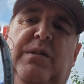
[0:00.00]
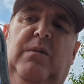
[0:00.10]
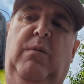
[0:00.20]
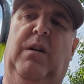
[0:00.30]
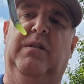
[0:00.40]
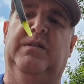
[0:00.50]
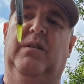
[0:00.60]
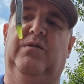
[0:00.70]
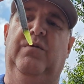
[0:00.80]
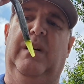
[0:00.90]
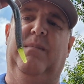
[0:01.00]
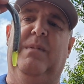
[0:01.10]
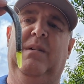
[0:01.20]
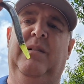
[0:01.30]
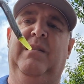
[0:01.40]
through the water, it's going to drop
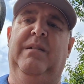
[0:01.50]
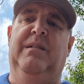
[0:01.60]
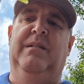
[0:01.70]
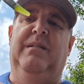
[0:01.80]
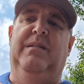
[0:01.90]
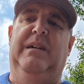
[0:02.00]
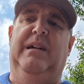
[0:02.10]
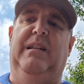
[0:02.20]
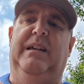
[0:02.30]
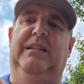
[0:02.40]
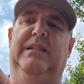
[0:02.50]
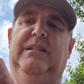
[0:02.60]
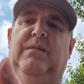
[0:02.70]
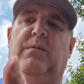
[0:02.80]
down like this,